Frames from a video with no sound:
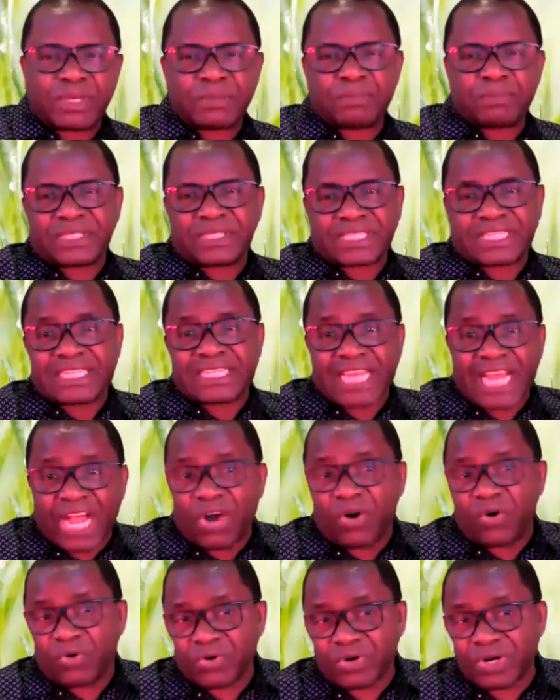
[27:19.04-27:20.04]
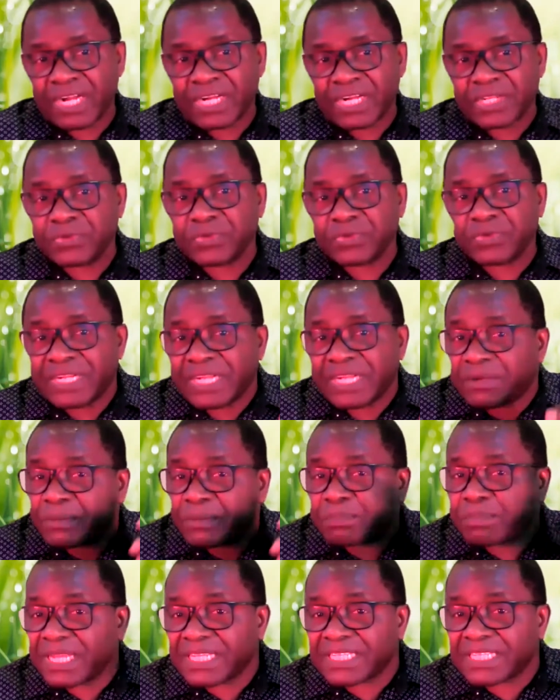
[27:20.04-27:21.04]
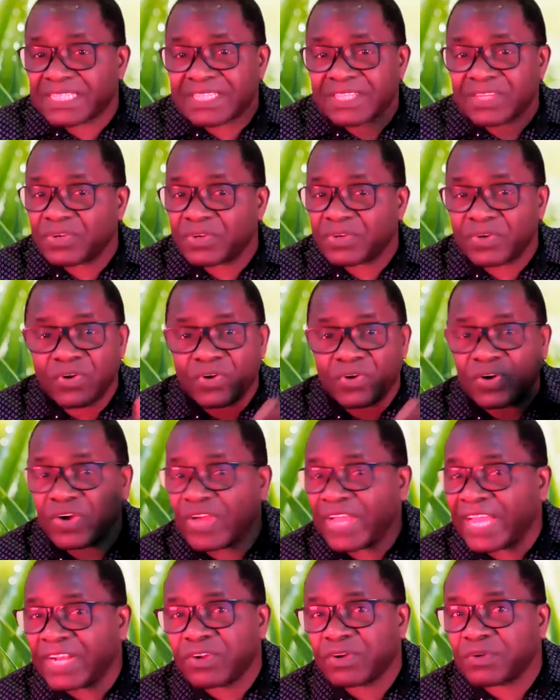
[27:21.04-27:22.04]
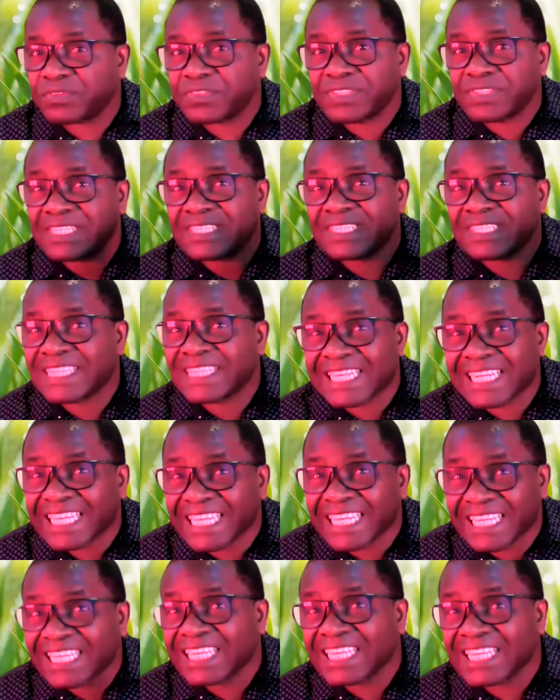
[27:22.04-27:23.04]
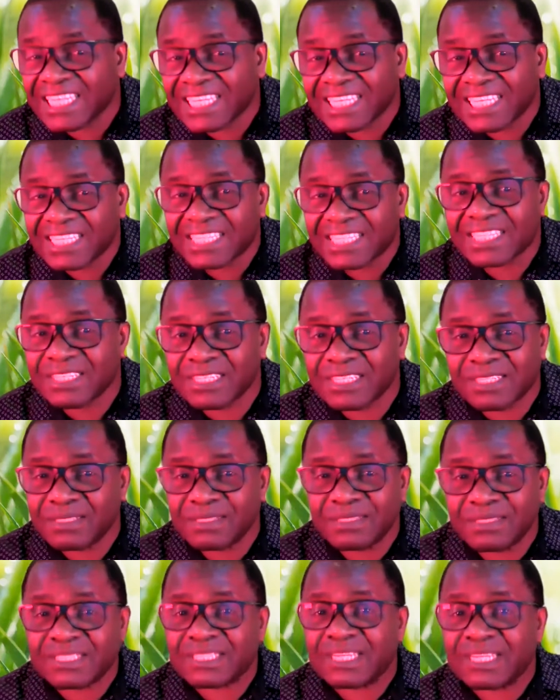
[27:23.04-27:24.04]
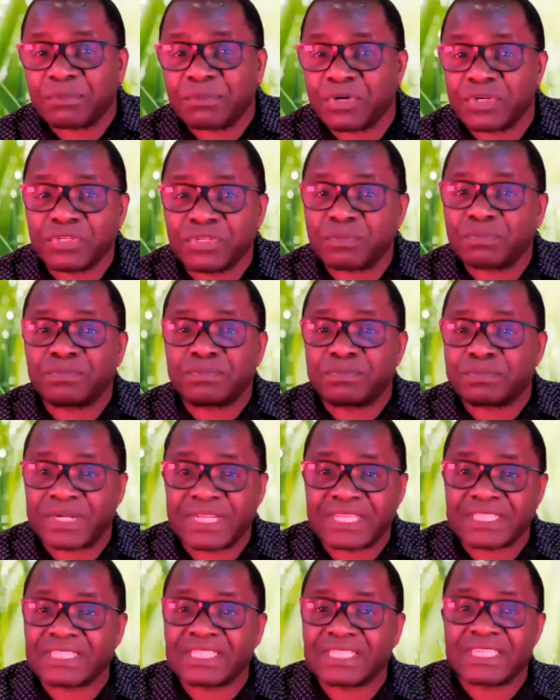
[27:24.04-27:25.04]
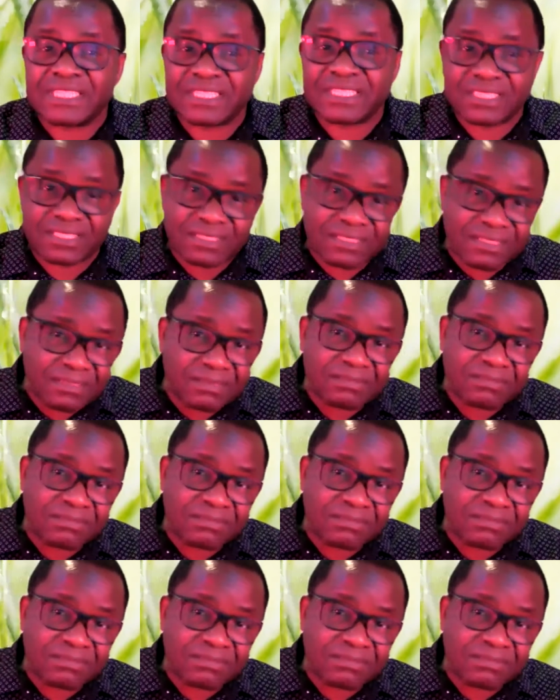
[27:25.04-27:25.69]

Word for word: babies now and you never passed any of these three ceremonial blessings?